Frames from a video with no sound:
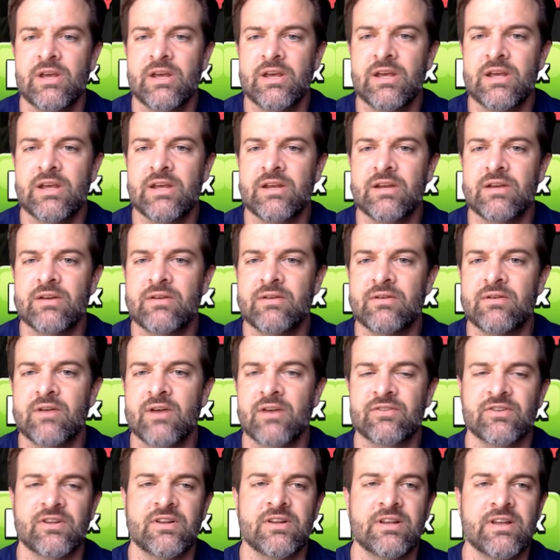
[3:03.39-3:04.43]
he
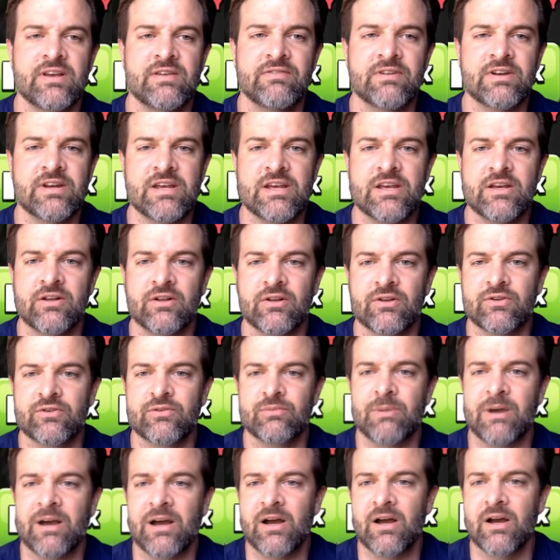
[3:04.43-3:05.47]
doesn't leave any healers
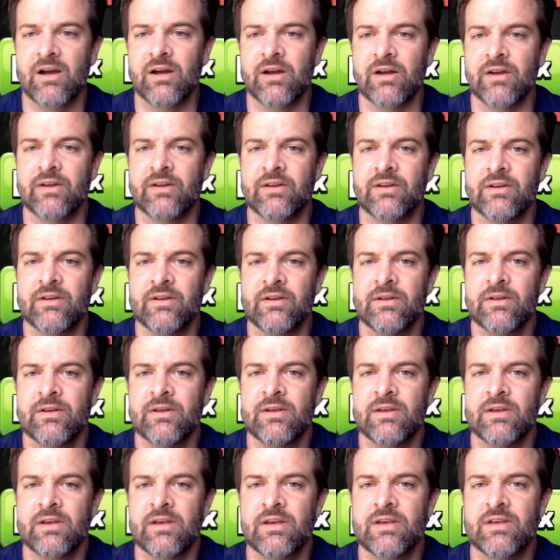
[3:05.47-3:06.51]
behind.
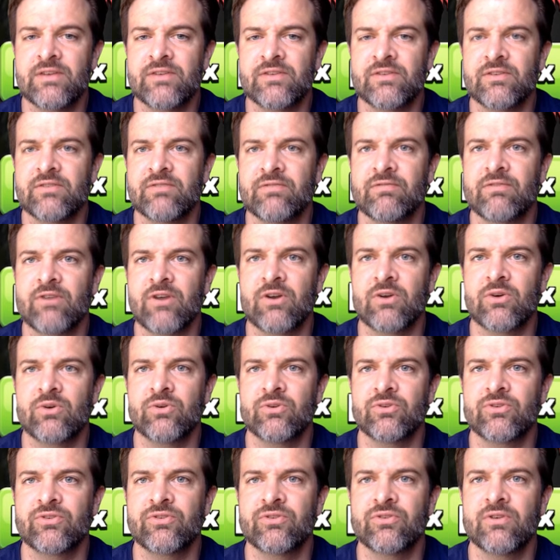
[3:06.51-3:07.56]
He
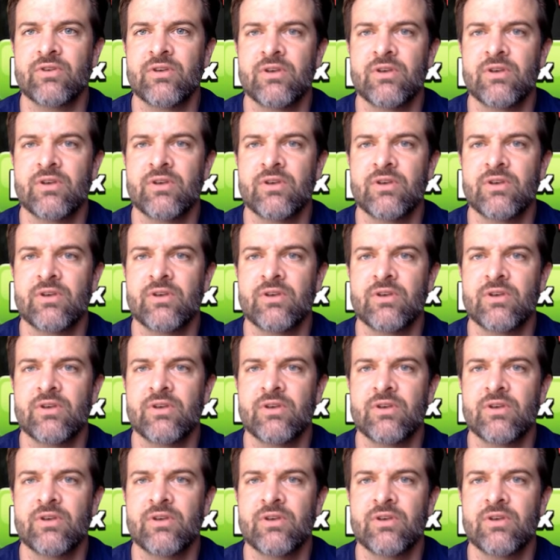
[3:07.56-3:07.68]
funnels